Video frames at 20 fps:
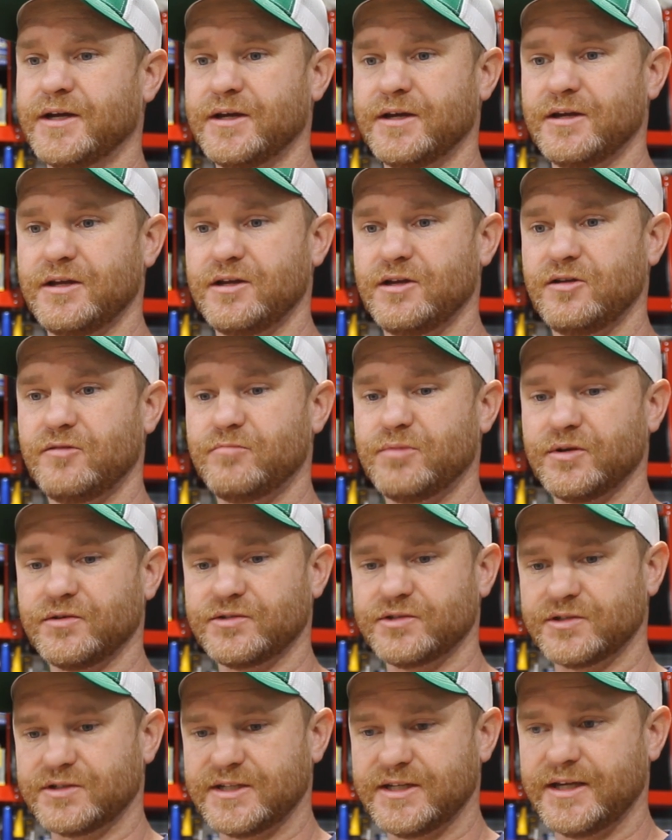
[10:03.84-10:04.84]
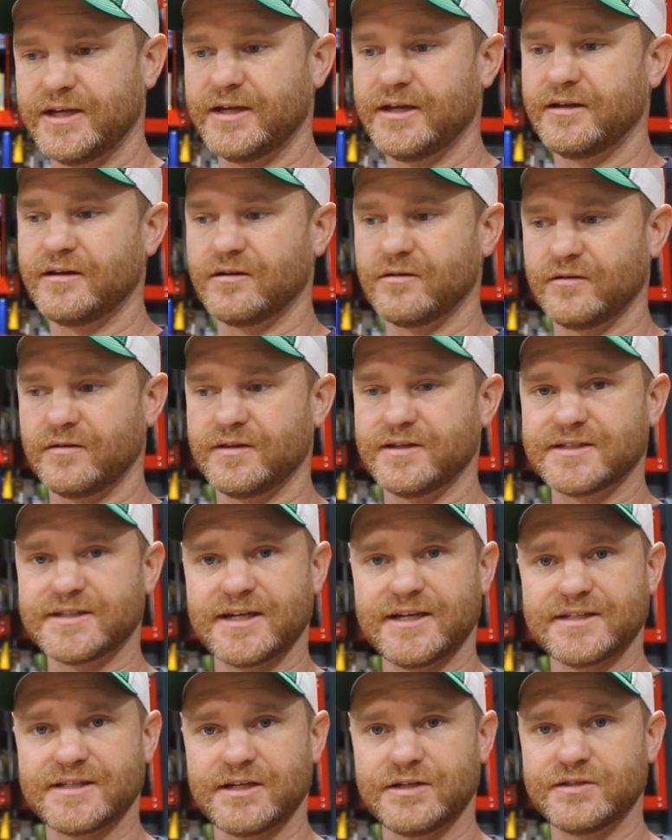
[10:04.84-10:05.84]
you build your tent, or in this case
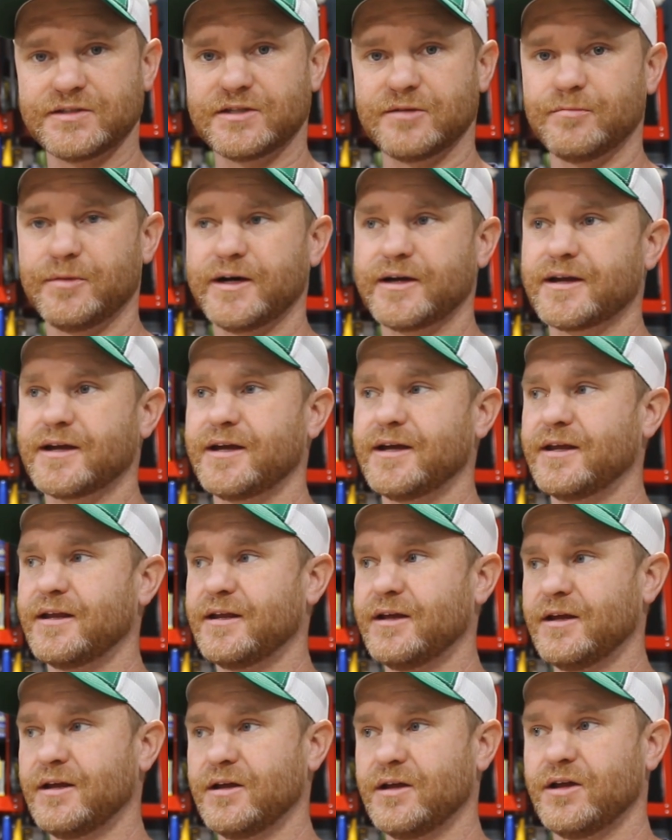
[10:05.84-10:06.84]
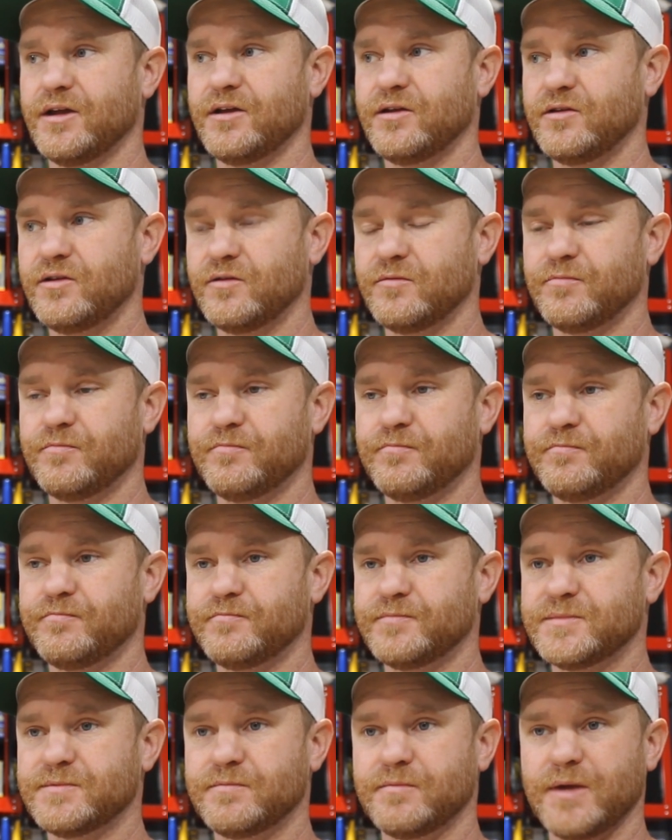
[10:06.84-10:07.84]
I used a bucket. You
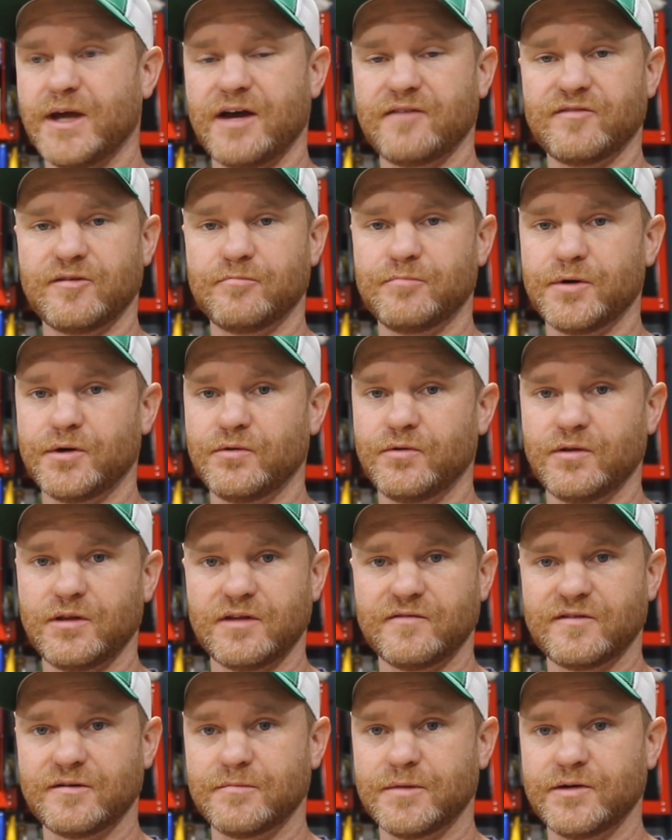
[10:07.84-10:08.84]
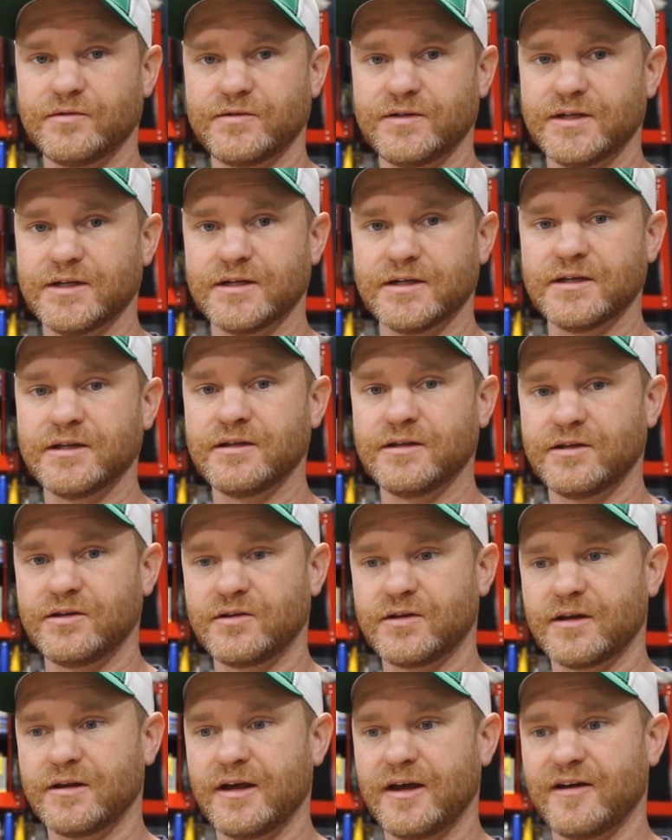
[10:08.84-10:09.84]
have a bowl of ammonia, and you can
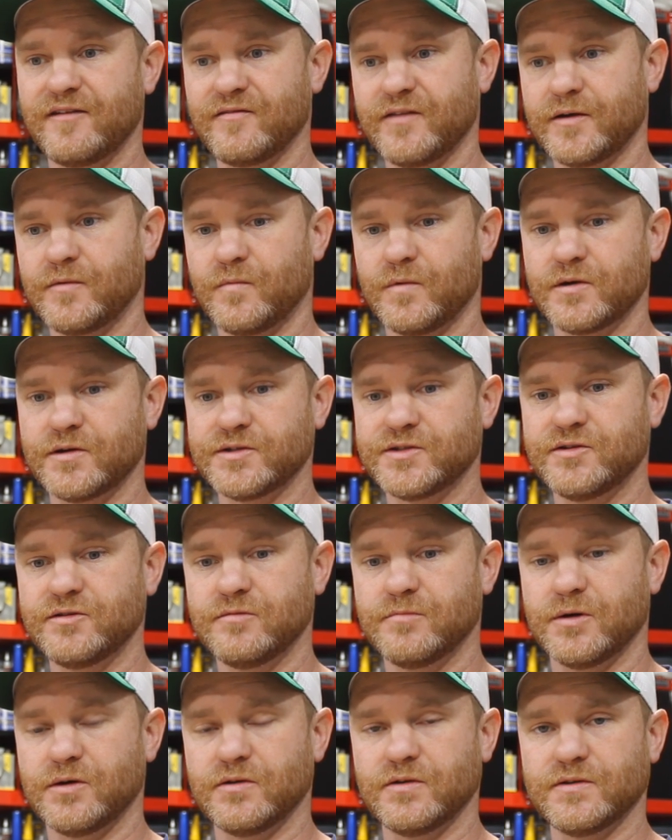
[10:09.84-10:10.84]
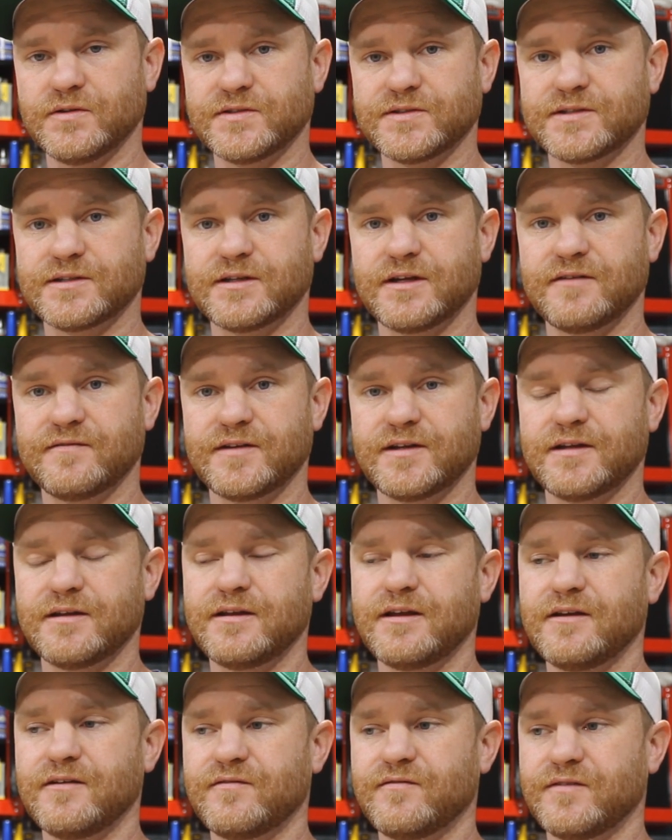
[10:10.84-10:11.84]
have like 1 or 2 bowls of it
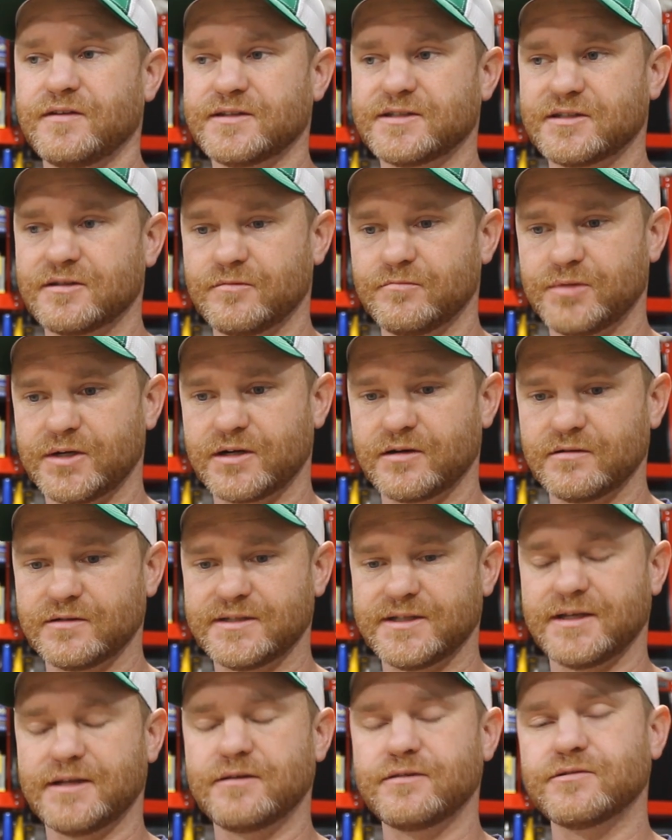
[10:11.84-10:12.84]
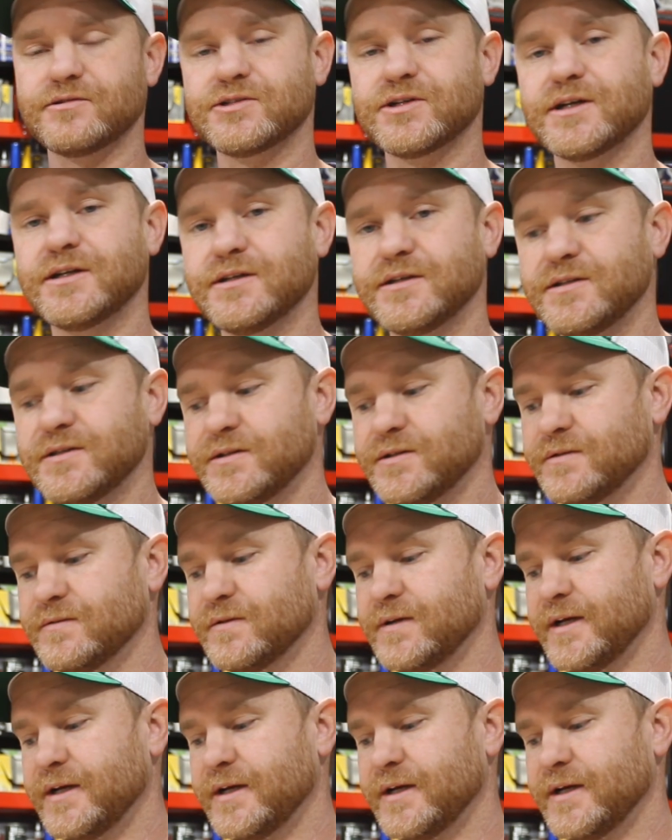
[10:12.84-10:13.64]
if it's a bigger tent you're trying to do.